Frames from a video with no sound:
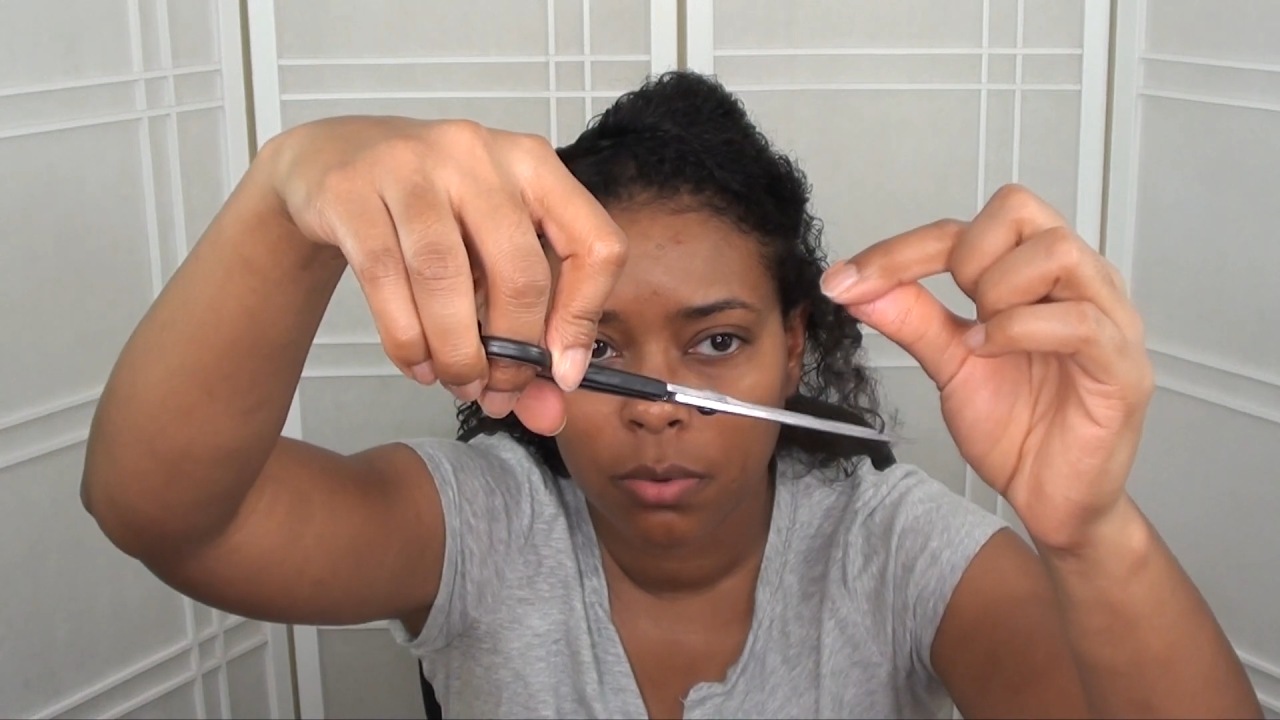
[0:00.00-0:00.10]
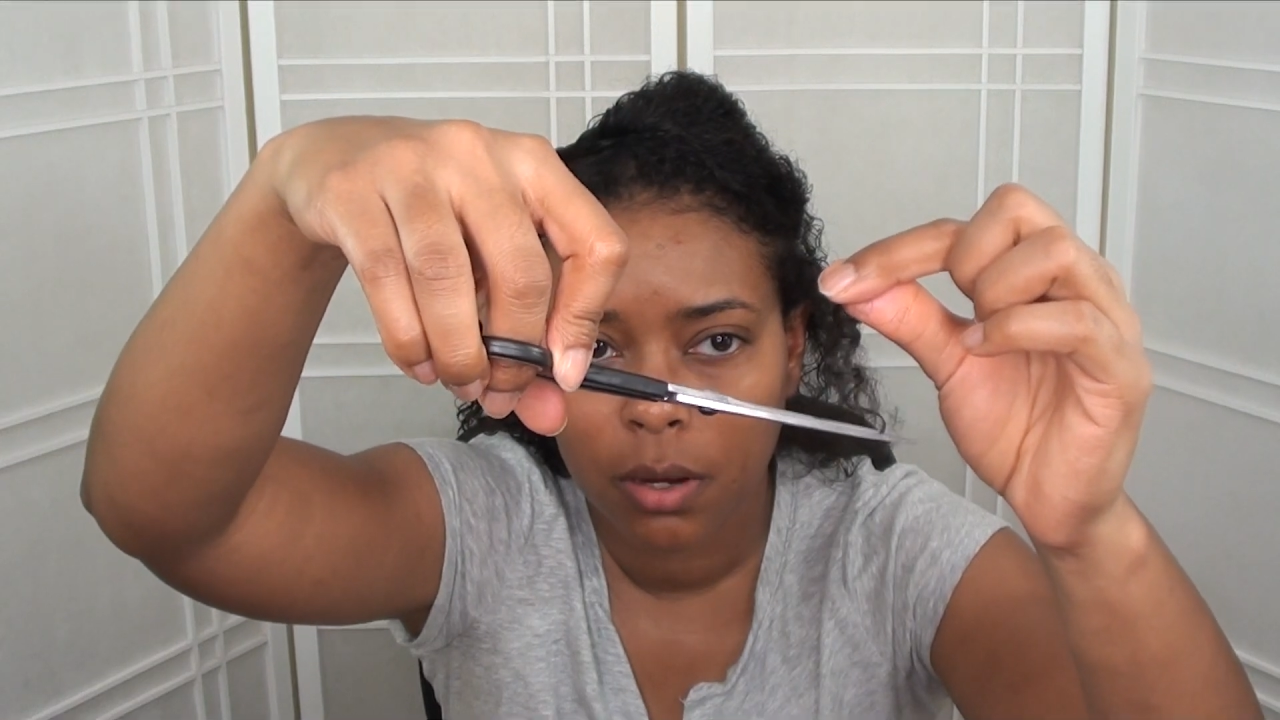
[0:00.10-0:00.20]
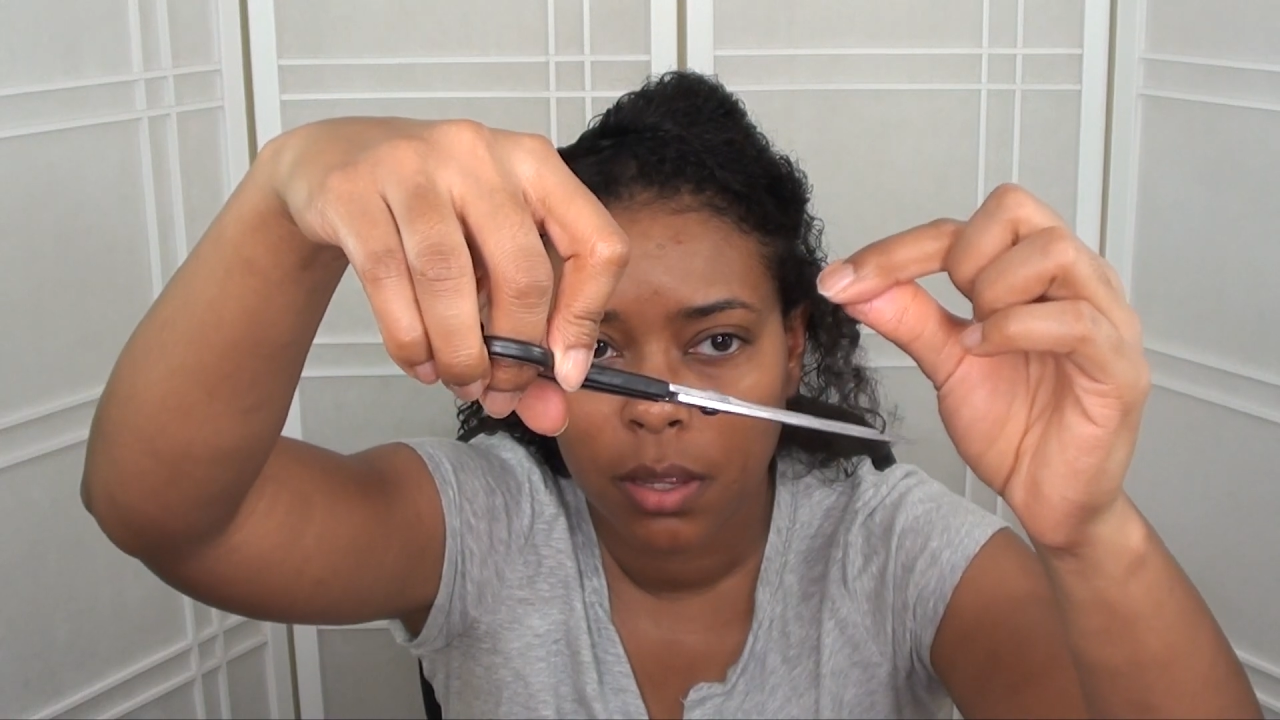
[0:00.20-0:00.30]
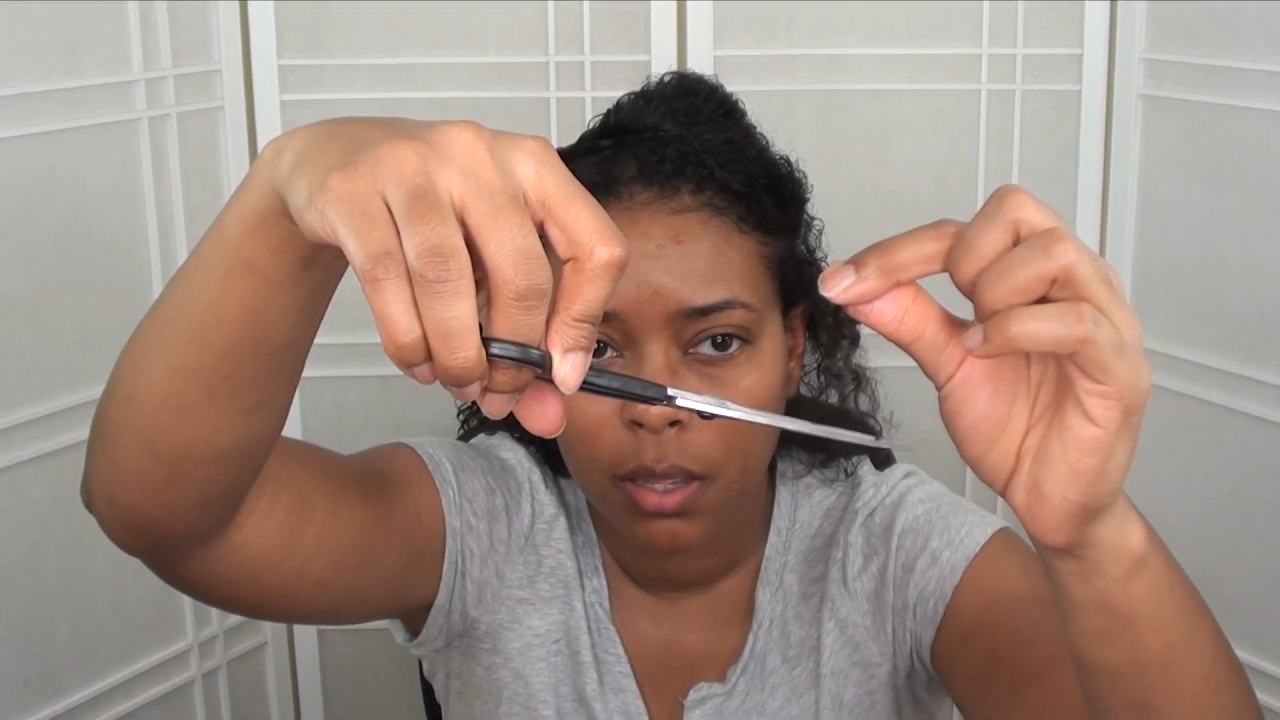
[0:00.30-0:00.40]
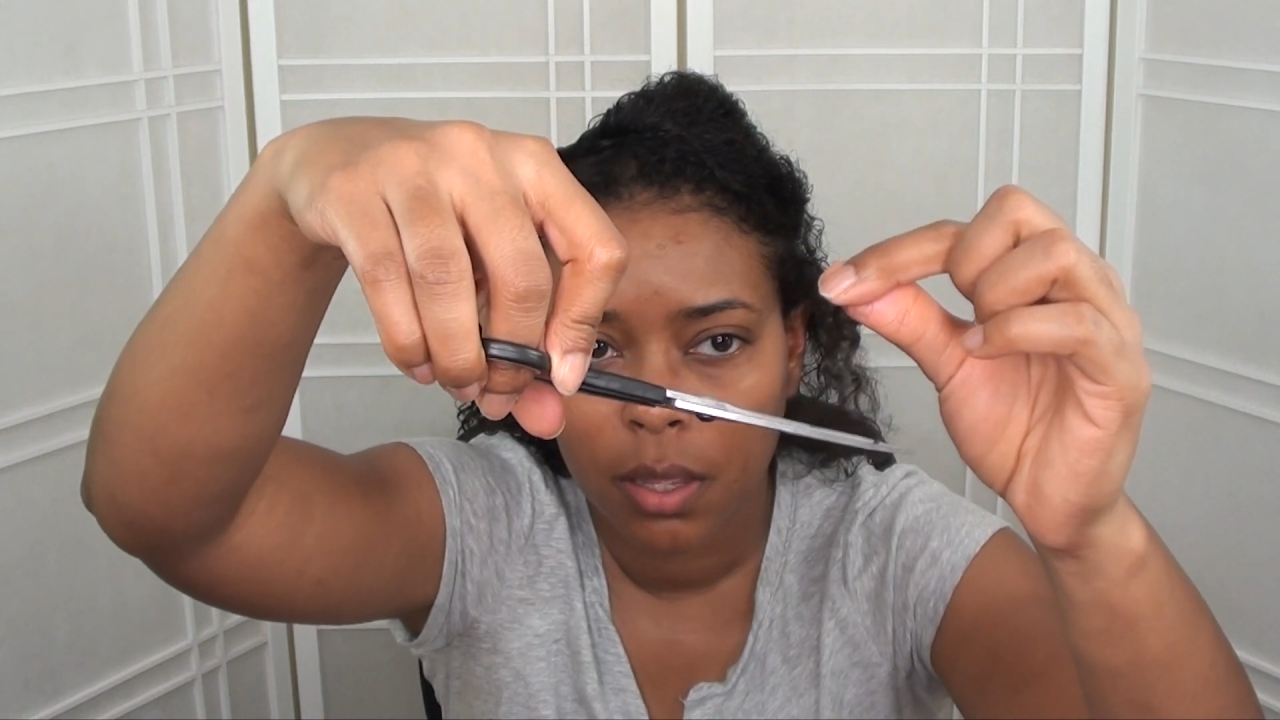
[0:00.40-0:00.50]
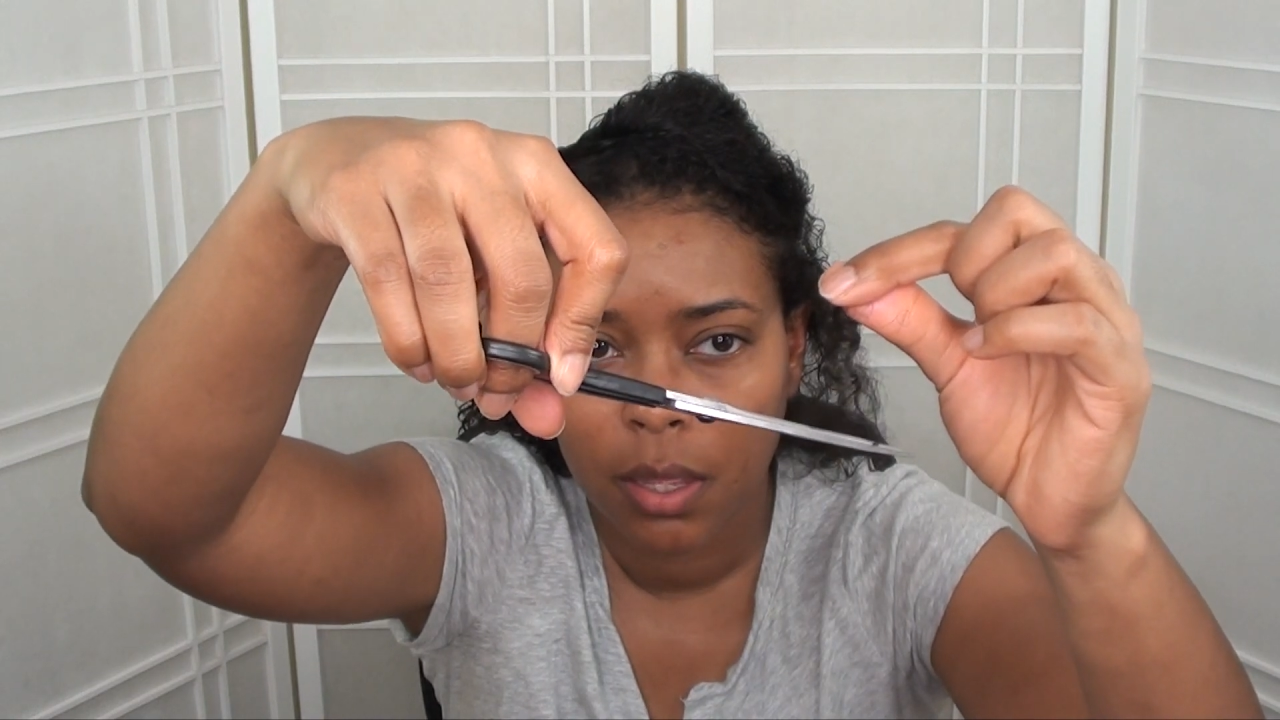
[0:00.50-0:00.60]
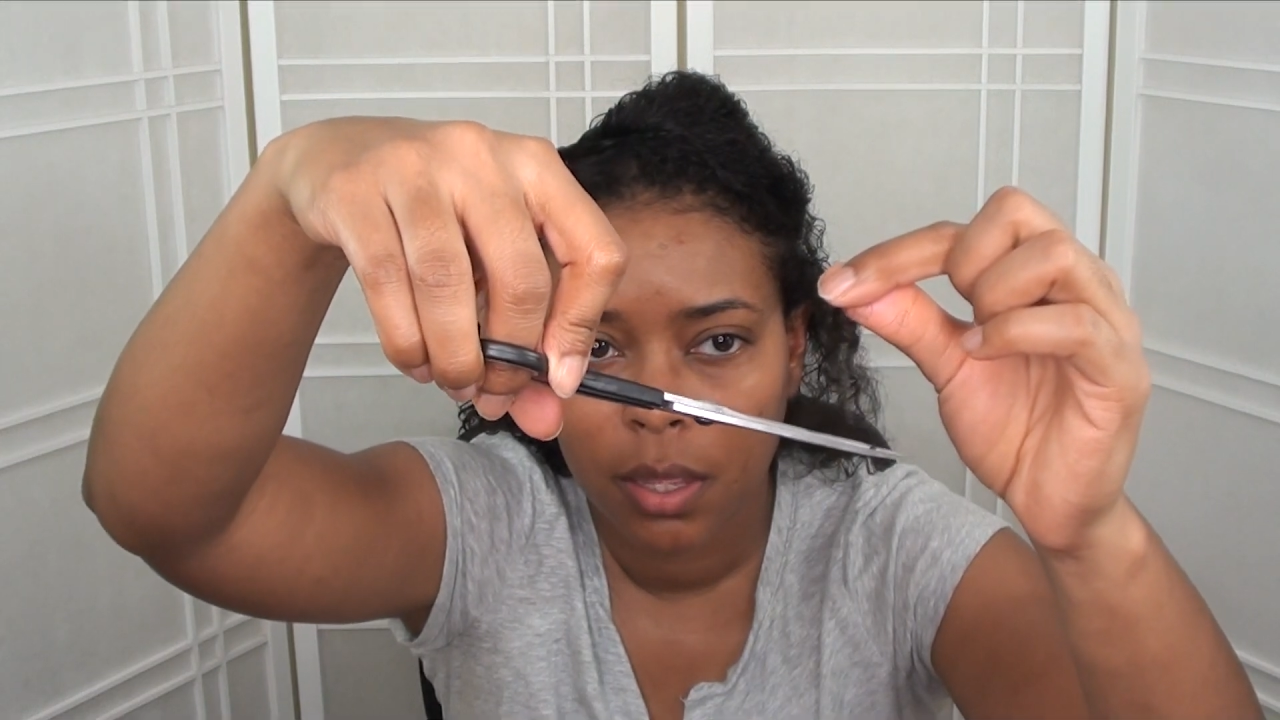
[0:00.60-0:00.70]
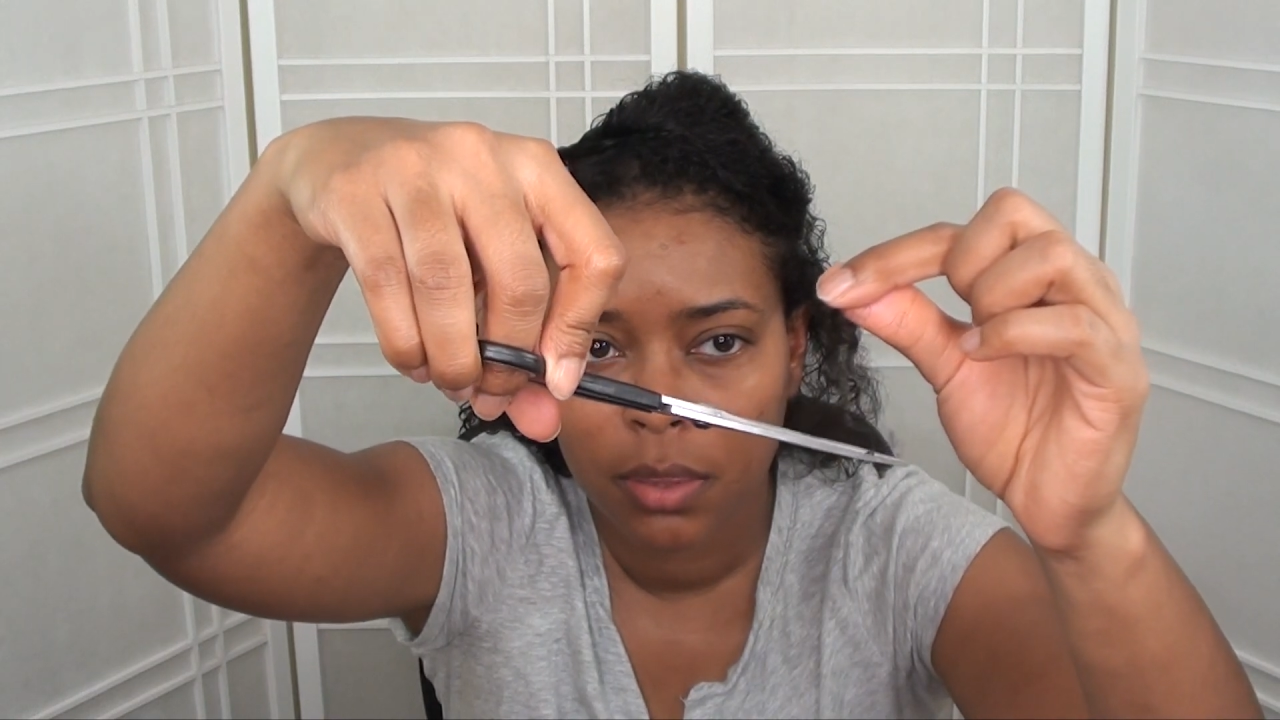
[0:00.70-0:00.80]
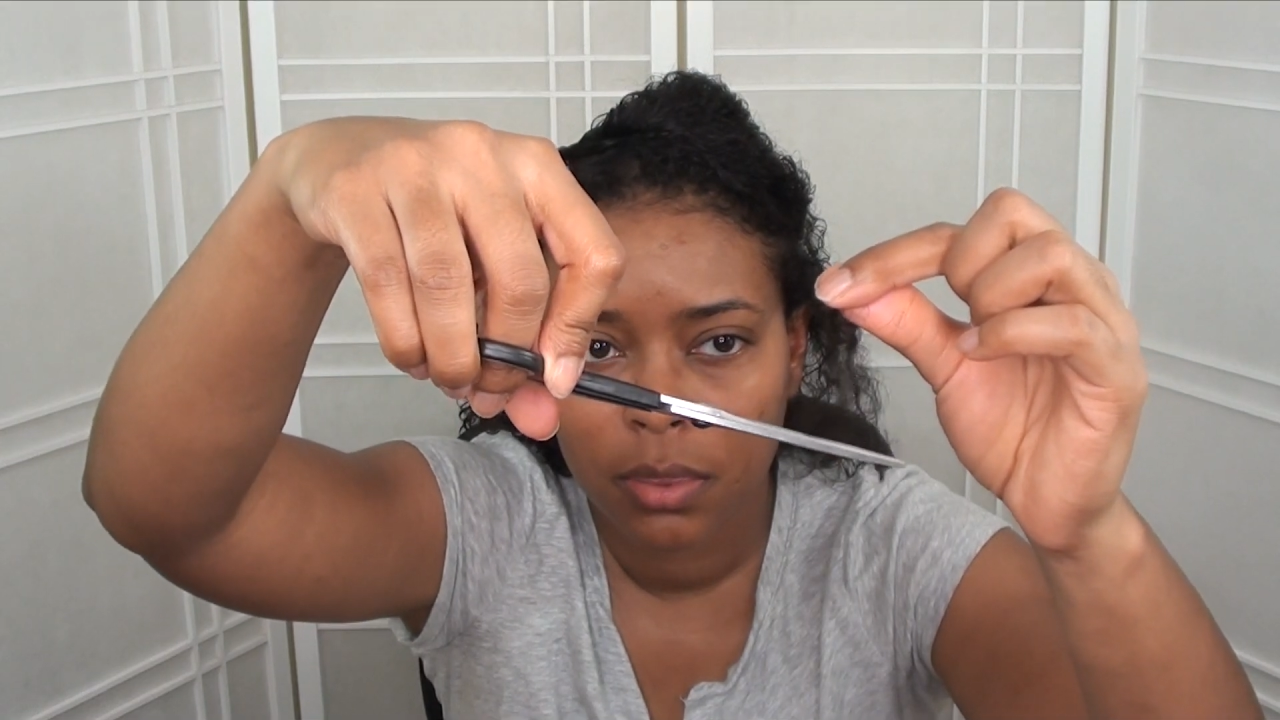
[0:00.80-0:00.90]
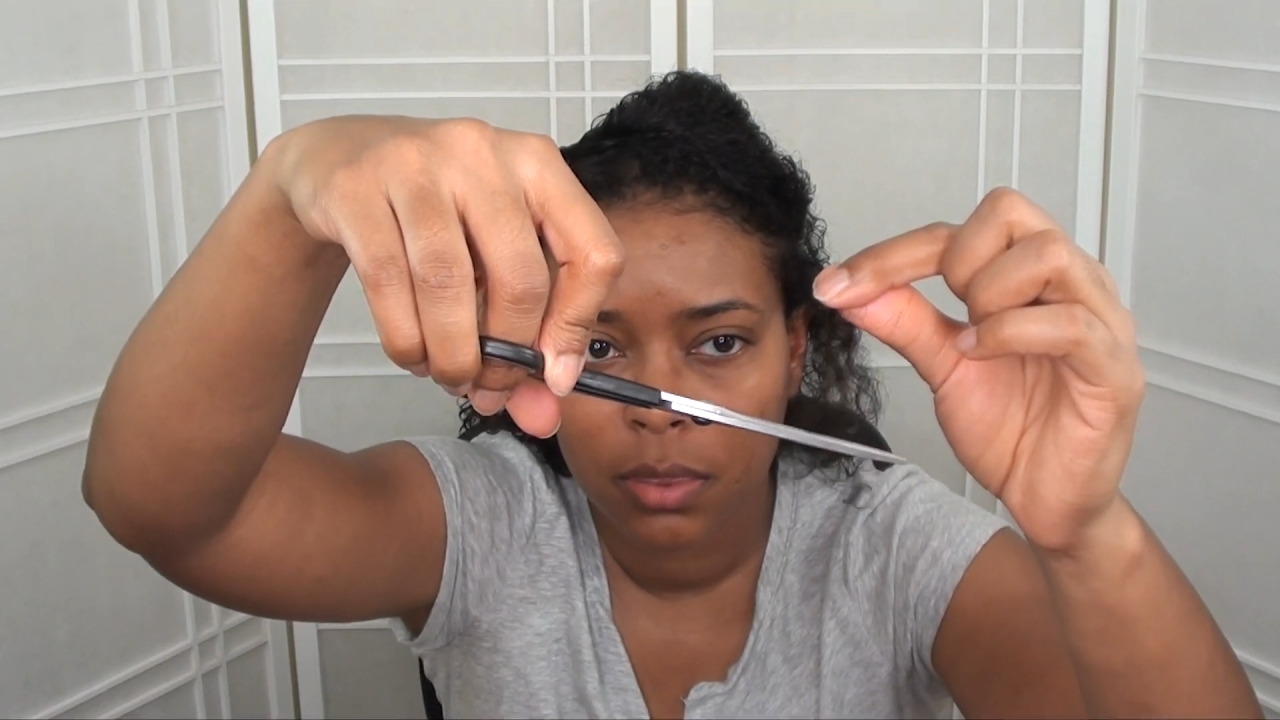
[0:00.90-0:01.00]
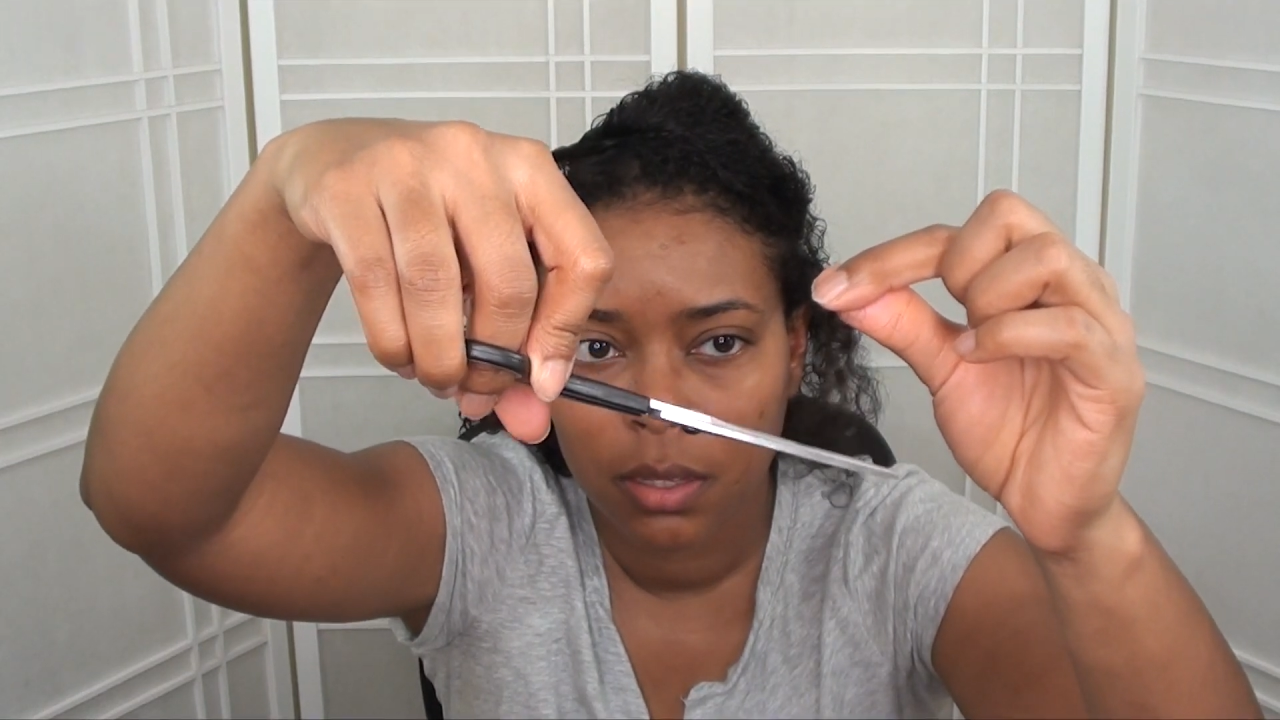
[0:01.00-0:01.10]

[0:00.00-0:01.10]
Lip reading: right